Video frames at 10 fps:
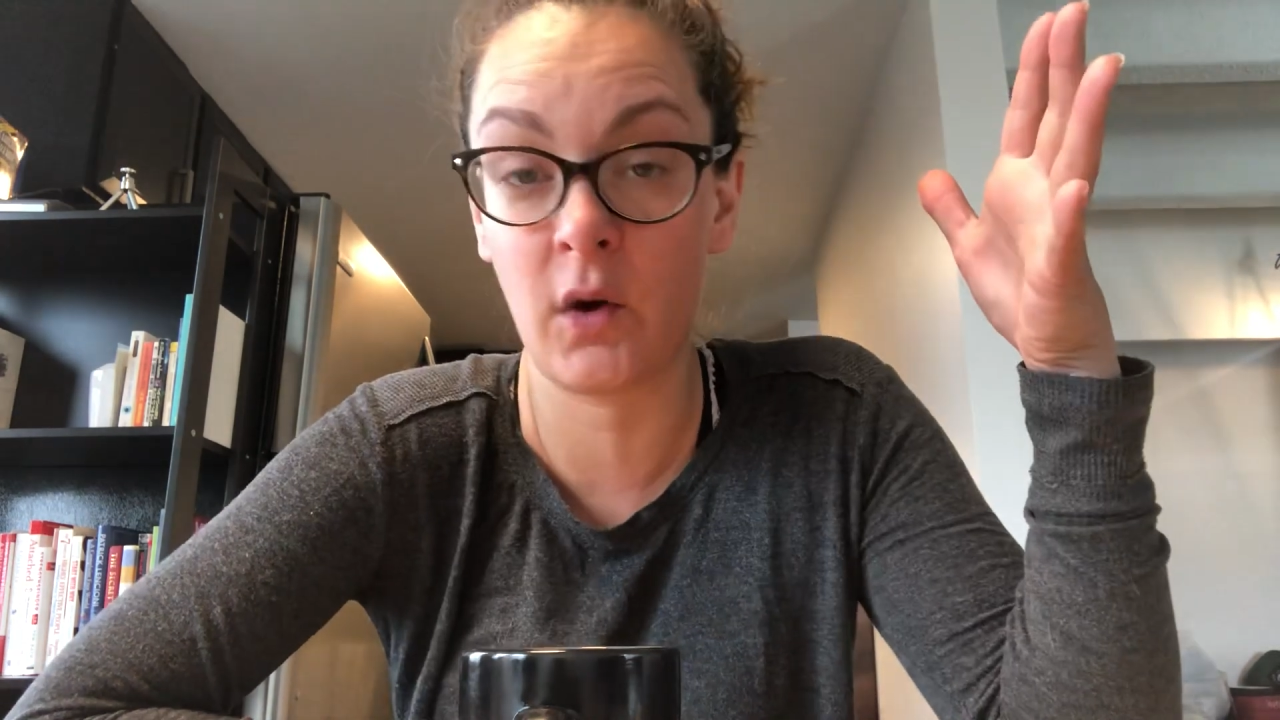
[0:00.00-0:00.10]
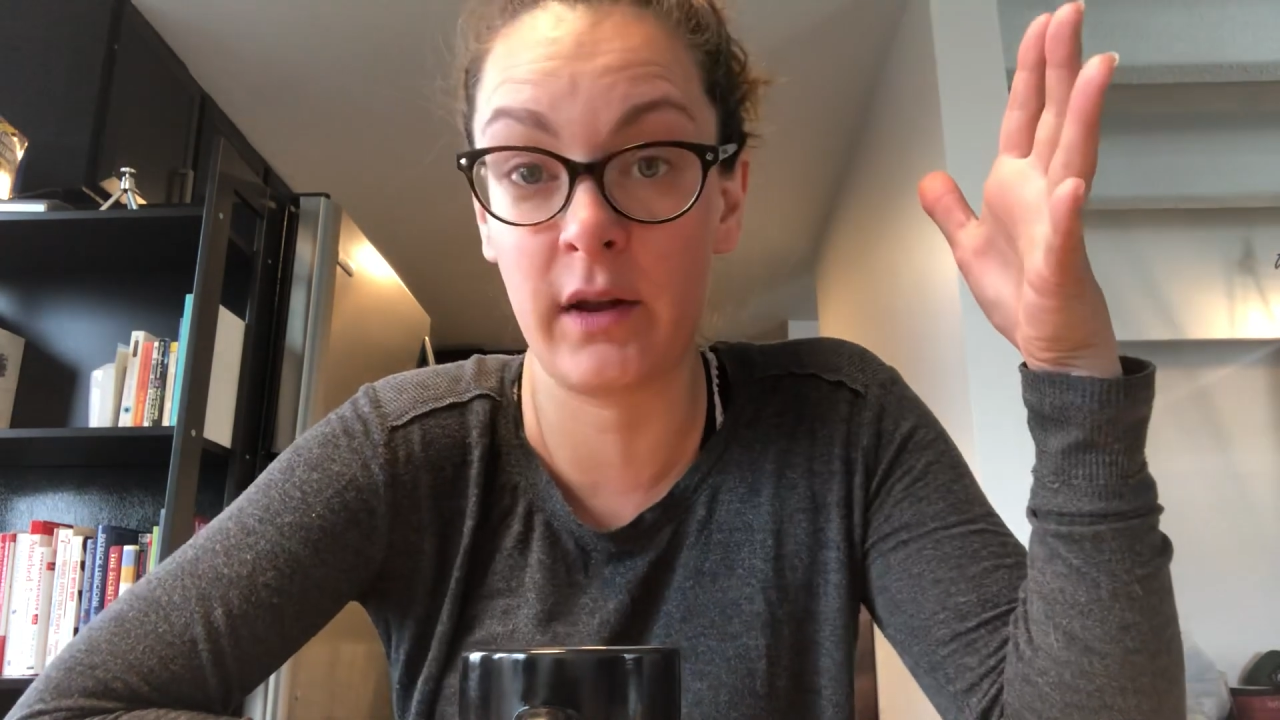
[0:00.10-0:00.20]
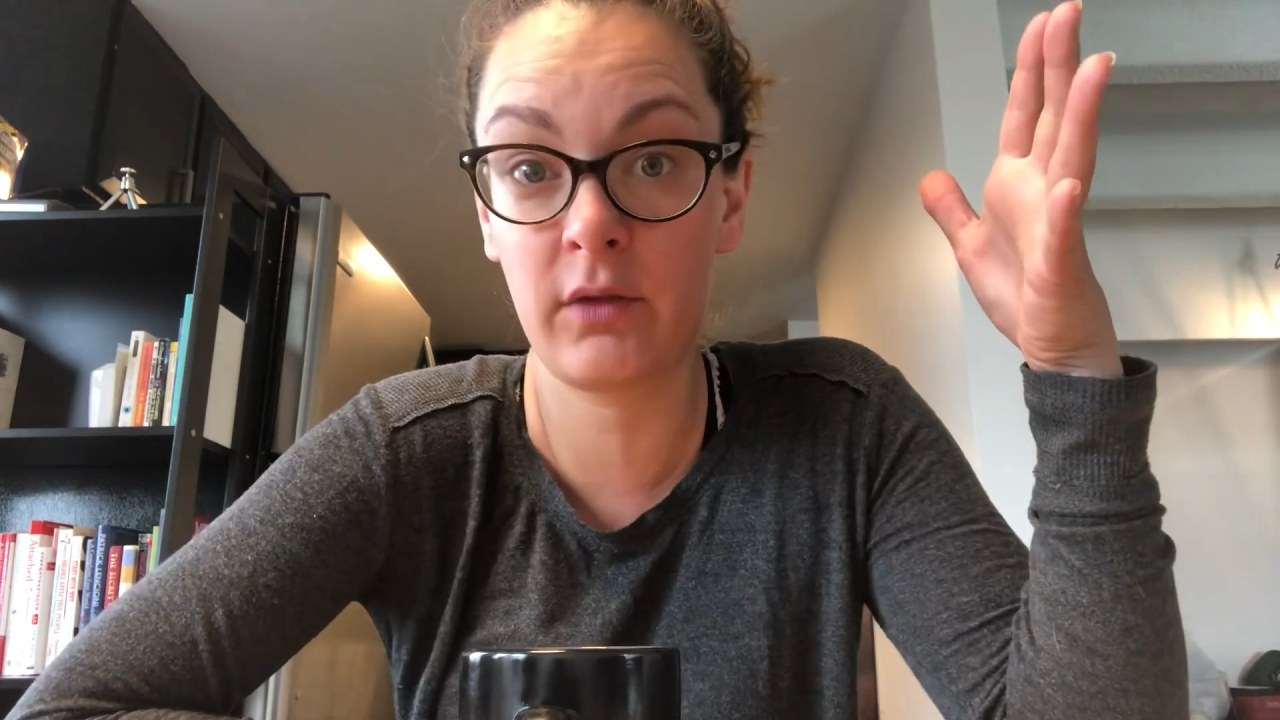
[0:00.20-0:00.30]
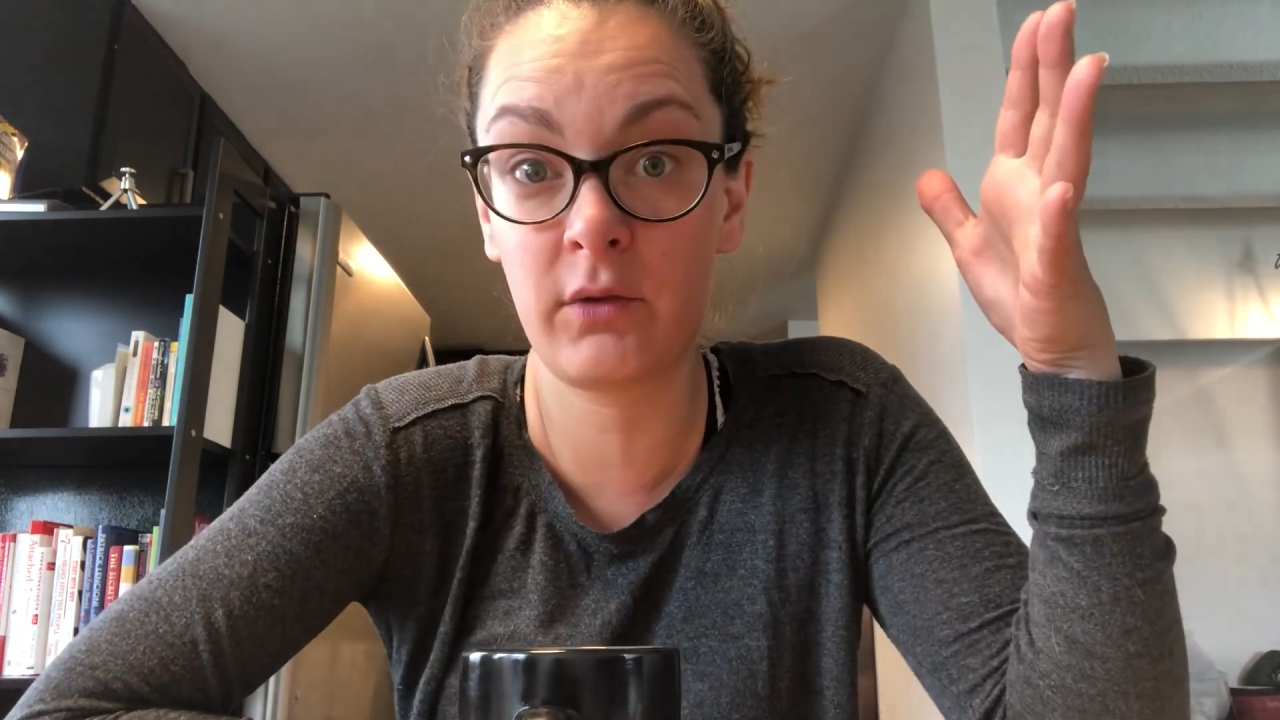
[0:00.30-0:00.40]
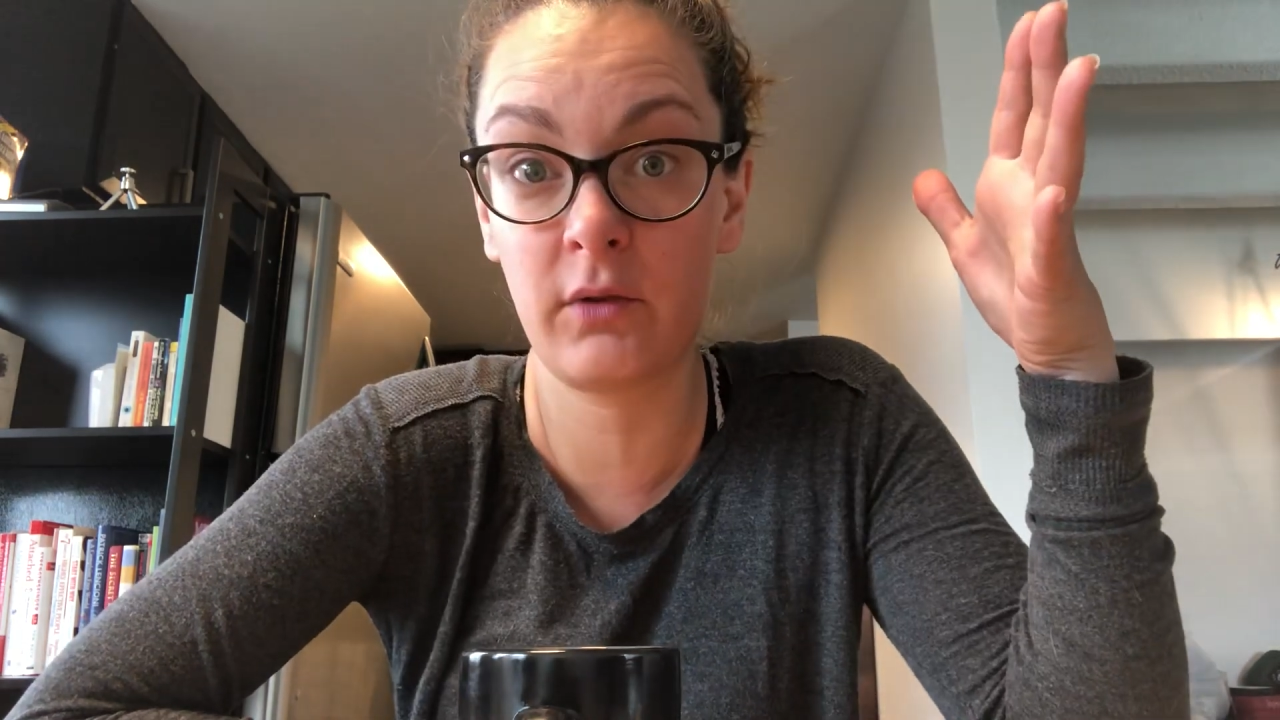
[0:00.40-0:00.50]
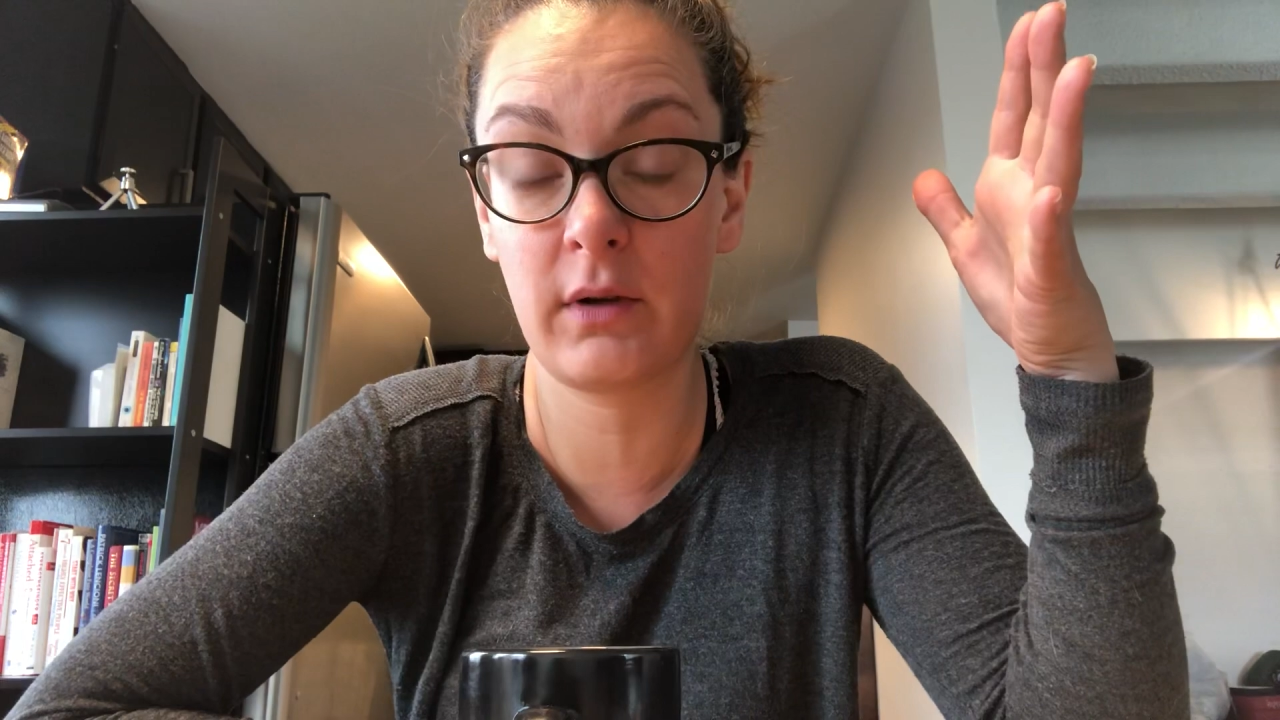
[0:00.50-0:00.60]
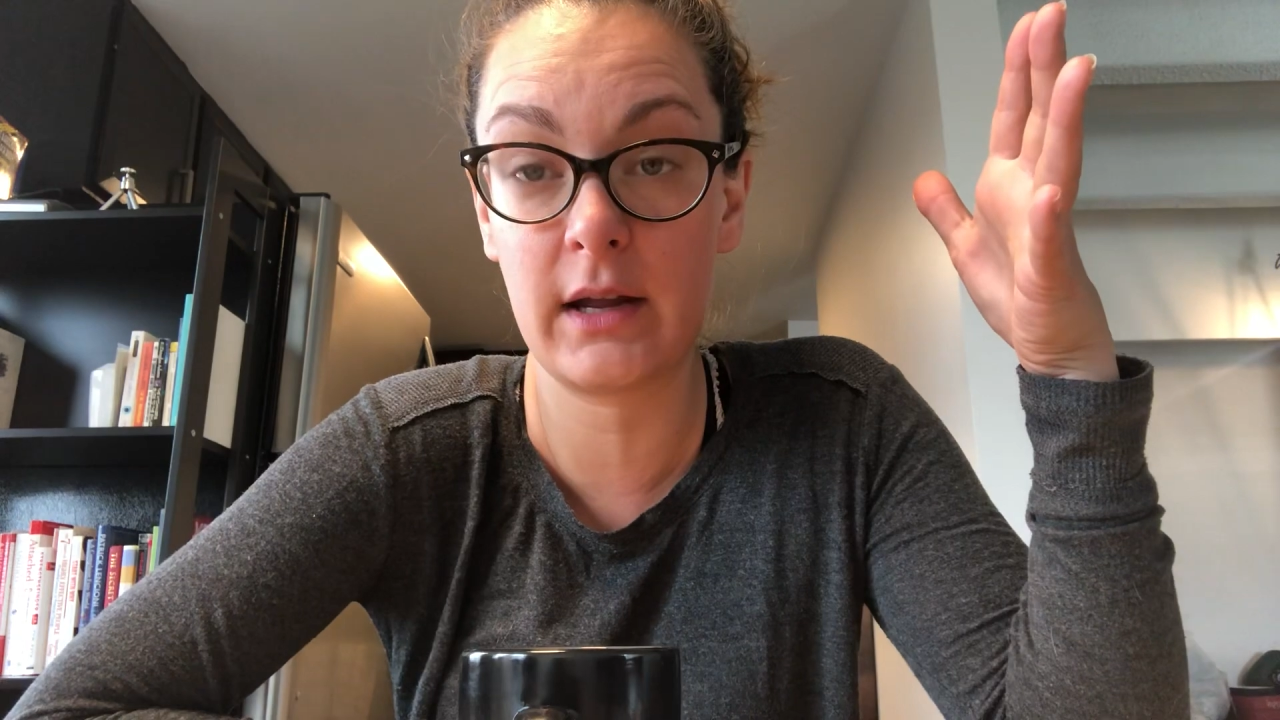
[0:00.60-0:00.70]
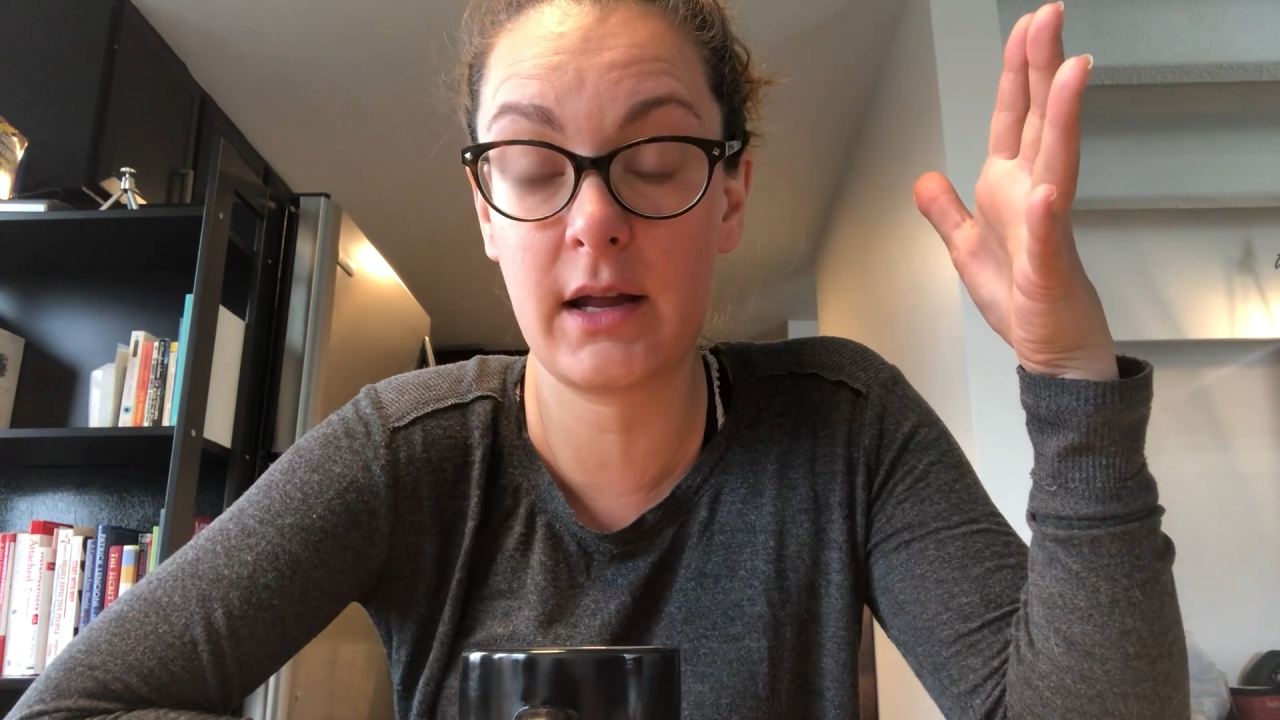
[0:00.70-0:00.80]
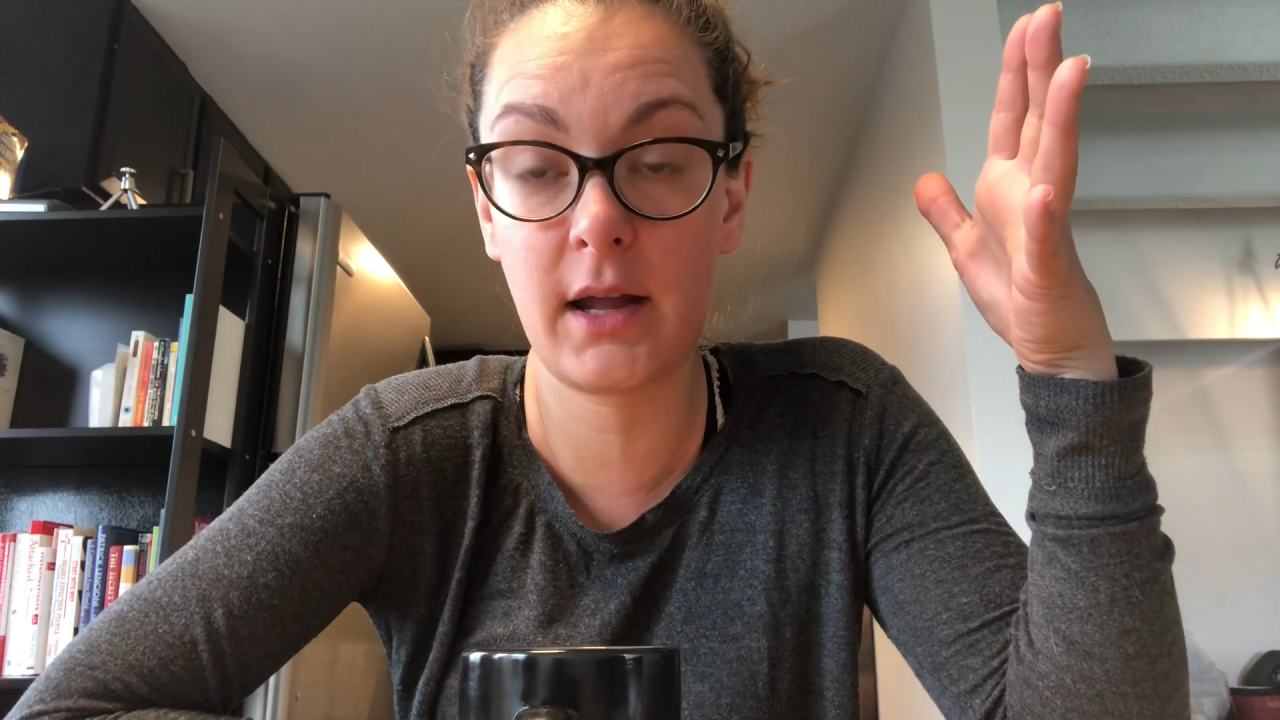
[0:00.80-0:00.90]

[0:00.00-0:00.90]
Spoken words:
going through